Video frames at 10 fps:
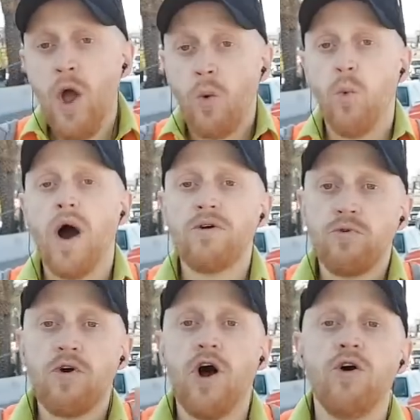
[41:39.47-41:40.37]
what
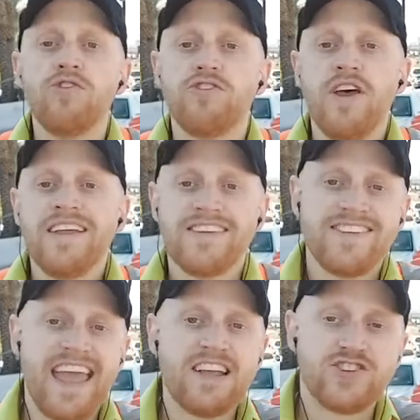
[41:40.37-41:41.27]
roads the
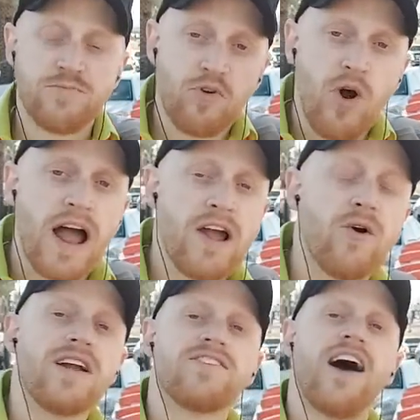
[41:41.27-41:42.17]
state should
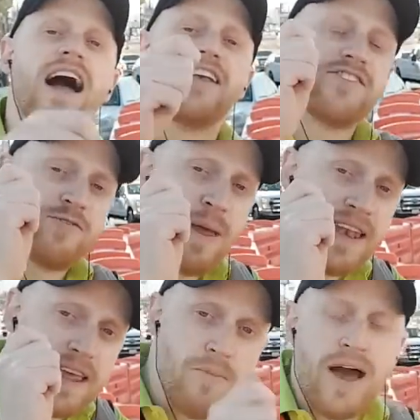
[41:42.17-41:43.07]
prioritize
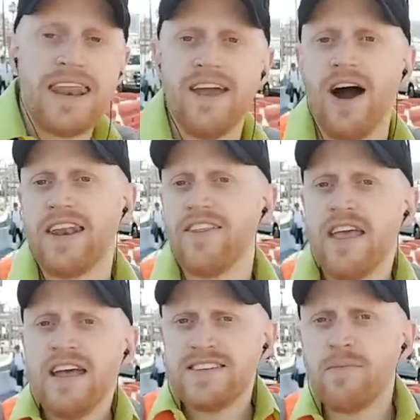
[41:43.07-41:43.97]
spending money on. And
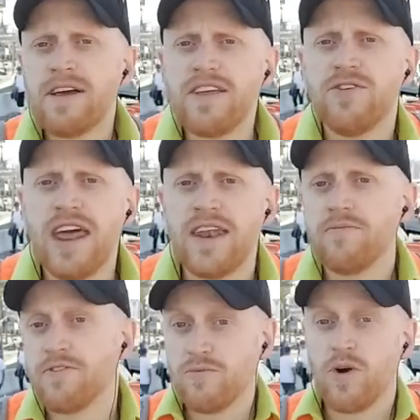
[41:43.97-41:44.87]
typically, you'd end
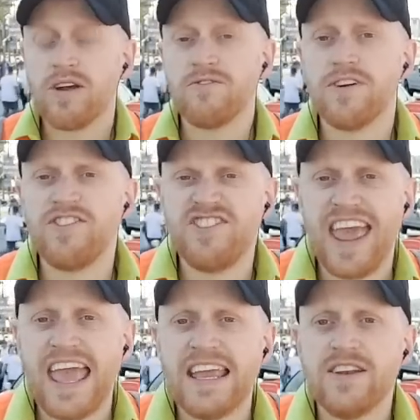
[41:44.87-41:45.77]
up for working for a
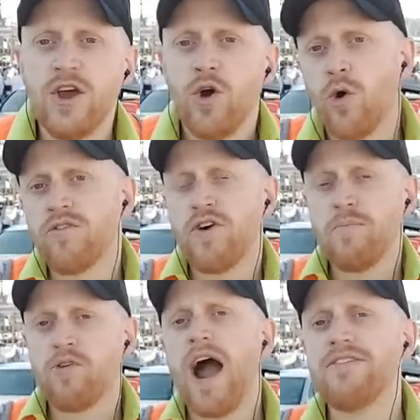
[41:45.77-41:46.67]
state or for a
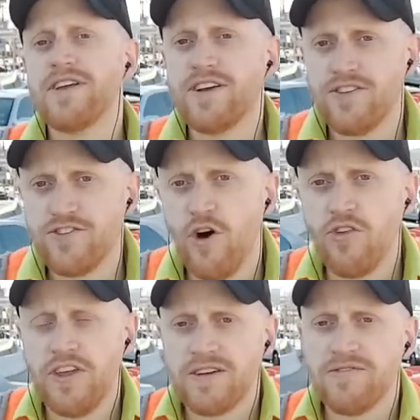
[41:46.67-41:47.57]
private
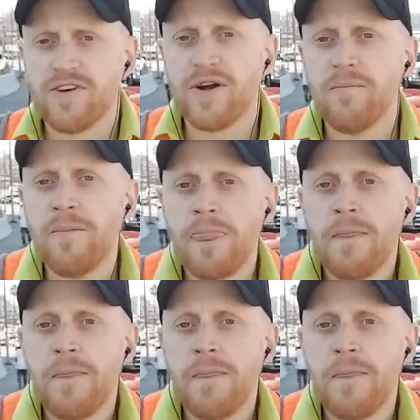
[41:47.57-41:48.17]
consulting firm.